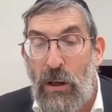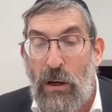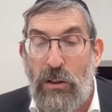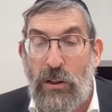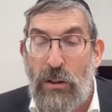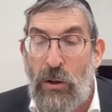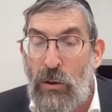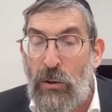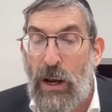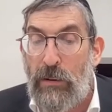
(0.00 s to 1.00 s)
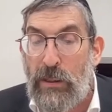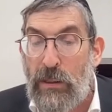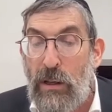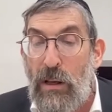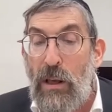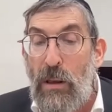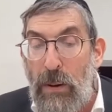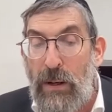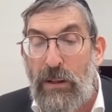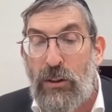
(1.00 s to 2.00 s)
lechashashu, new teretz.
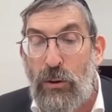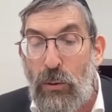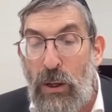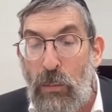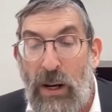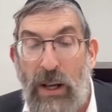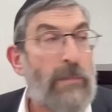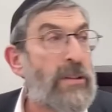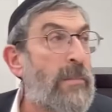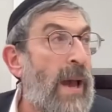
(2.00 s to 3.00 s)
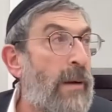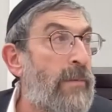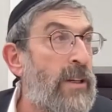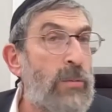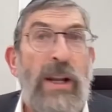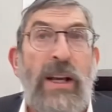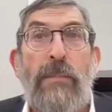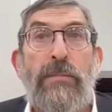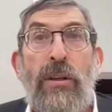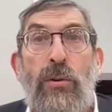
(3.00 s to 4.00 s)
When it comes to marriage, when it
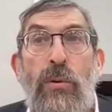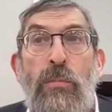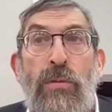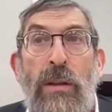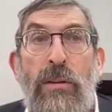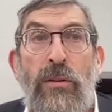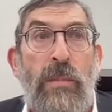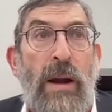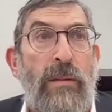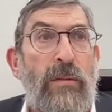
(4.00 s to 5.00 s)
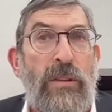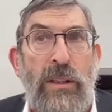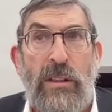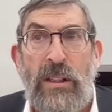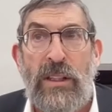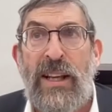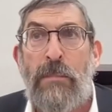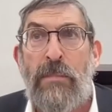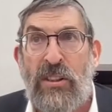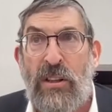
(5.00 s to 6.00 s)
comes to two brothers who married two sisters and
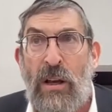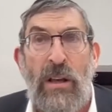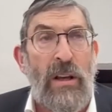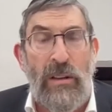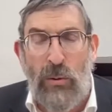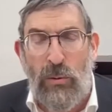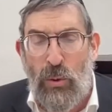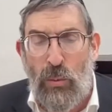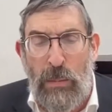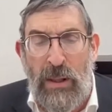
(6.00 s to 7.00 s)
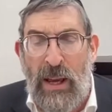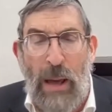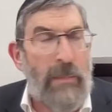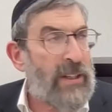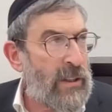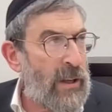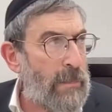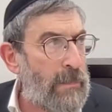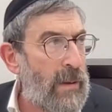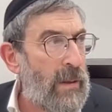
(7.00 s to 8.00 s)
got mixed up, two women, they got mixed
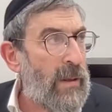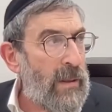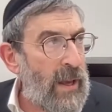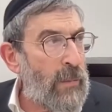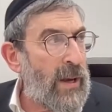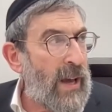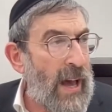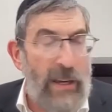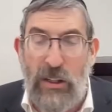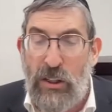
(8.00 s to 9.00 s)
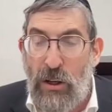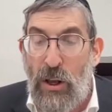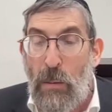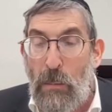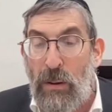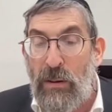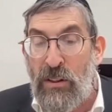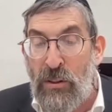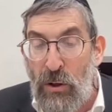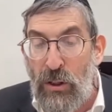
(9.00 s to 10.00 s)
up, they're mechayish. But
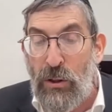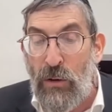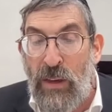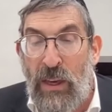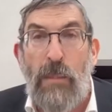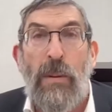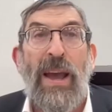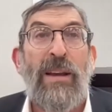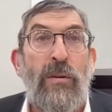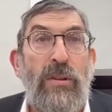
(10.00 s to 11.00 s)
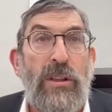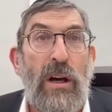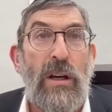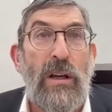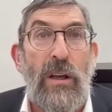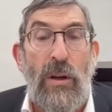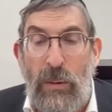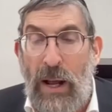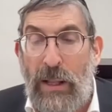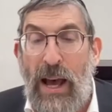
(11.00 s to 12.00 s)
there's nus over here by a nusa,
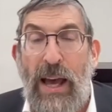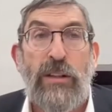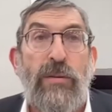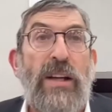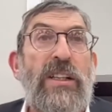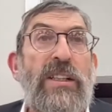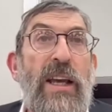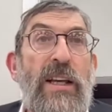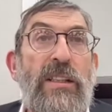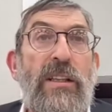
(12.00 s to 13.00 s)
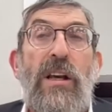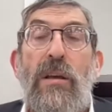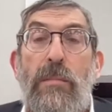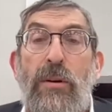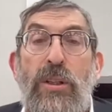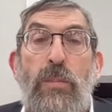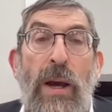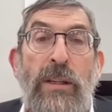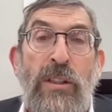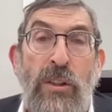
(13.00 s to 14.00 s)
we're not chayish. Rashi says, because
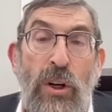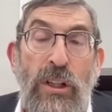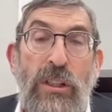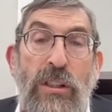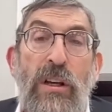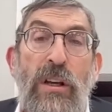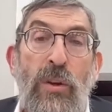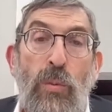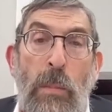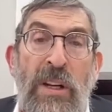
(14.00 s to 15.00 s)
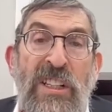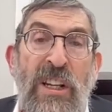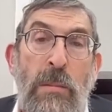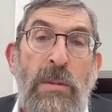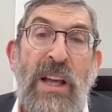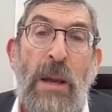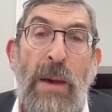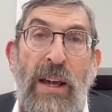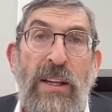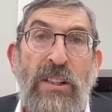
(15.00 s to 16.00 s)
by his nus, the woman is going to be
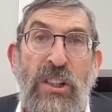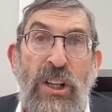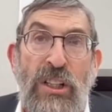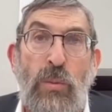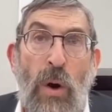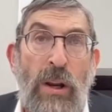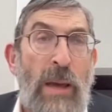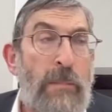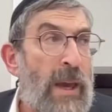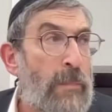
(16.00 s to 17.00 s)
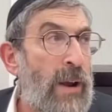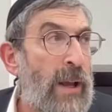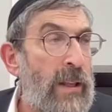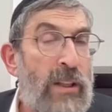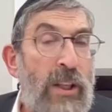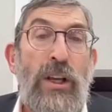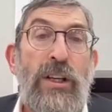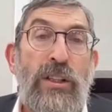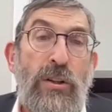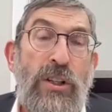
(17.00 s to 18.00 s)
misapekas. She doesn't want to get pregnant.
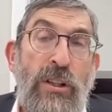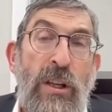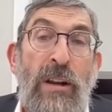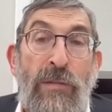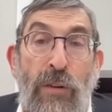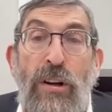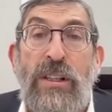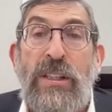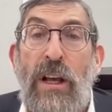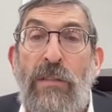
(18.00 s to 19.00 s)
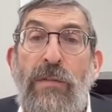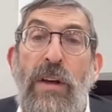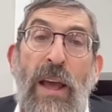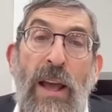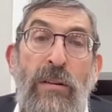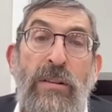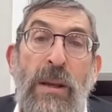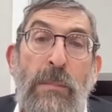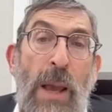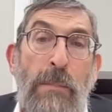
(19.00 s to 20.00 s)
So she's going to invert herself and use
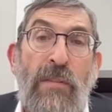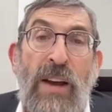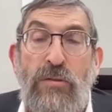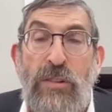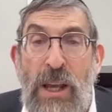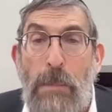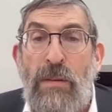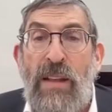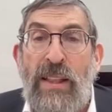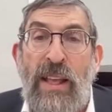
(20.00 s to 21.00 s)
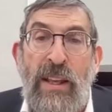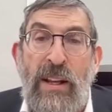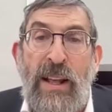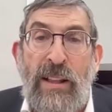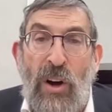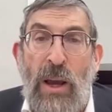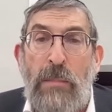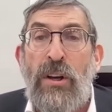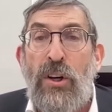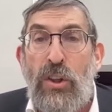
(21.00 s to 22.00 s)
some type of contraceptive that they did at that
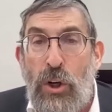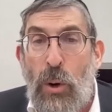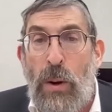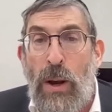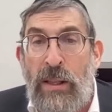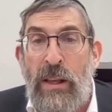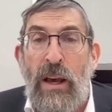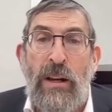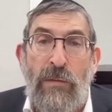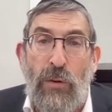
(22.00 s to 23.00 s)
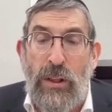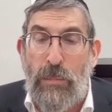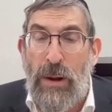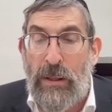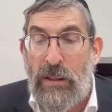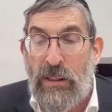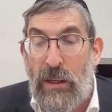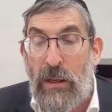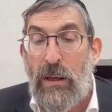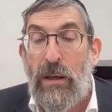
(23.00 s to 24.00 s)
time to go ahead and avoid the
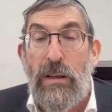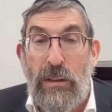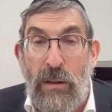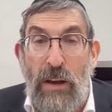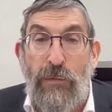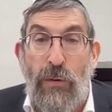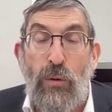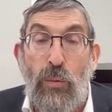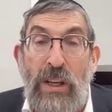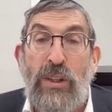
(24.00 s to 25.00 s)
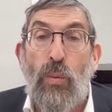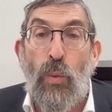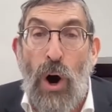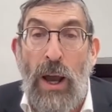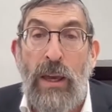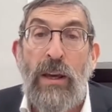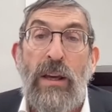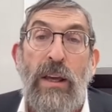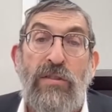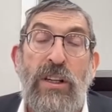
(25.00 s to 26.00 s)
pregnancy. So therefore, the reason why,
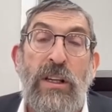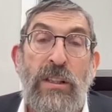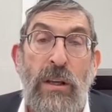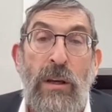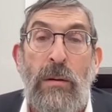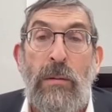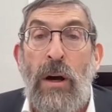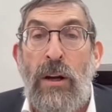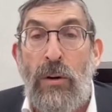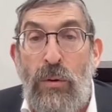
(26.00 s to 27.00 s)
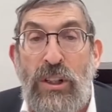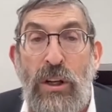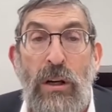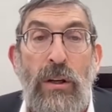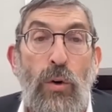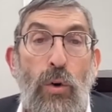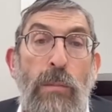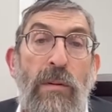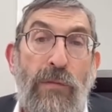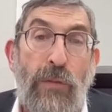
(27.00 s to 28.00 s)
if she is an anusa or
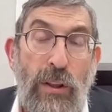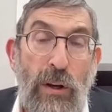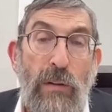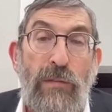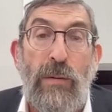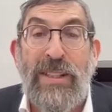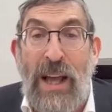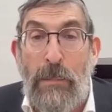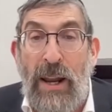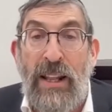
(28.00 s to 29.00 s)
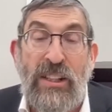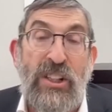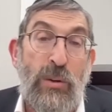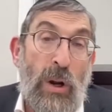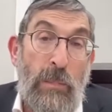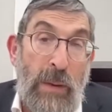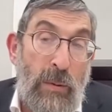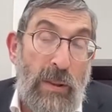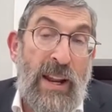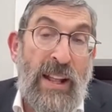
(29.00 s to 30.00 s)
mefuta from somebody that she didn't want to be
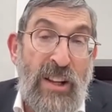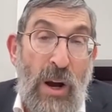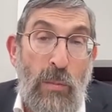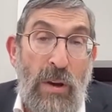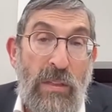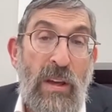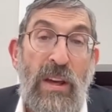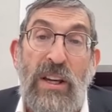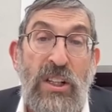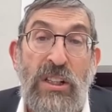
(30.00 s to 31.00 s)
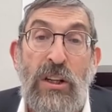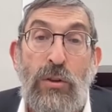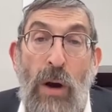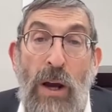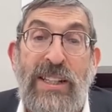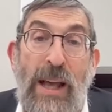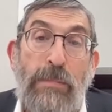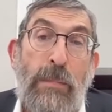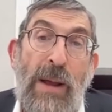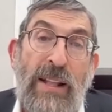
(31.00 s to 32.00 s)
with and ended up with, she's going to try to
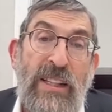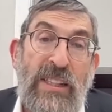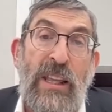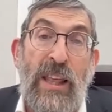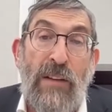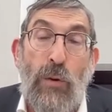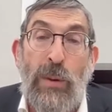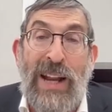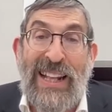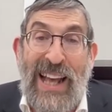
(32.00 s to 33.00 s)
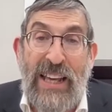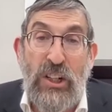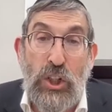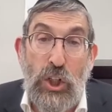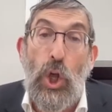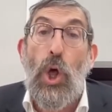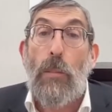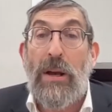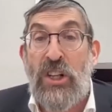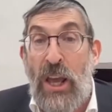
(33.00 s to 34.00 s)
stop the pregnancy, therefore we're not chayish.
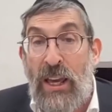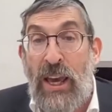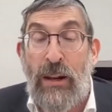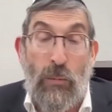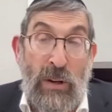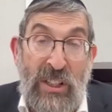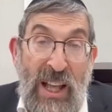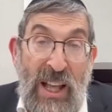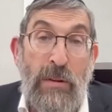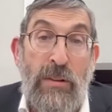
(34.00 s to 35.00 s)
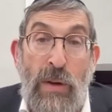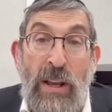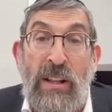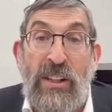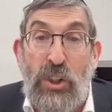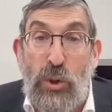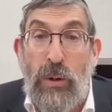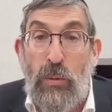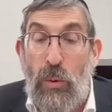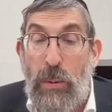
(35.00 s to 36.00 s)
Masha enkein, we're stamet, so regular
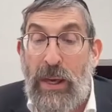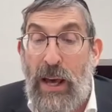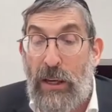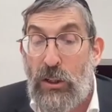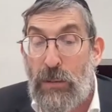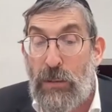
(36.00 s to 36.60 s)
nesuin, we will be chayish.